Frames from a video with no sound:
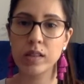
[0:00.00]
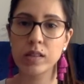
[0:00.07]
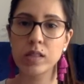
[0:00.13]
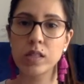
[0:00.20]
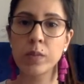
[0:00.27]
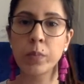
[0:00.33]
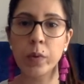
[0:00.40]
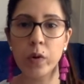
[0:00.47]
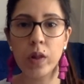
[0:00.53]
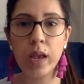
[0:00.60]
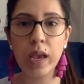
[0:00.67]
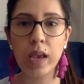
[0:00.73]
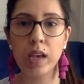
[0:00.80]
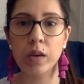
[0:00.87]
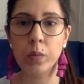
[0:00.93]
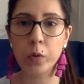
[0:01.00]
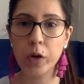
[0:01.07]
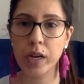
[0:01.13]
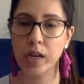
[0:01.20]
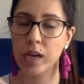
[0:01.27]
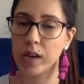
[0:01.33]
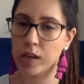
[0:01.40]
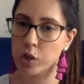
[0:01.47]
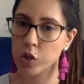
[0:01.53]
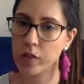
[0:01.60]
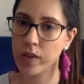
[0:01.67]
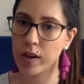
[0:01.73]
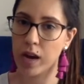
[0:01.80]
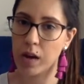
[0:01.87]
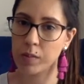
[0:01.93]
the simple hand-brain connection
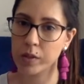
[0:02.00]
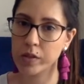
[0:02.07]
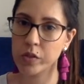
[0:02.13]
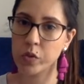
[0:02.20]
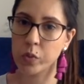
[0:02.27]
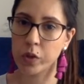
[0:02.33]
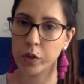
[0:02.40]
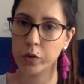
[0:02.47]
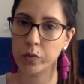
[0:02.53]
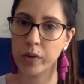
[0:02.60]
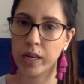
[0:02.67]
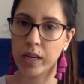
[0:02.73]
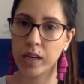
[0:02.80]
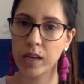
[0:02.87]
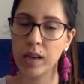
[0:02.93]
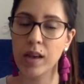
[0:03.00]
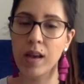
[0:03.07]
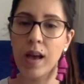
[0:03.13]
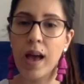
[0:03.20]
that happens when you're writing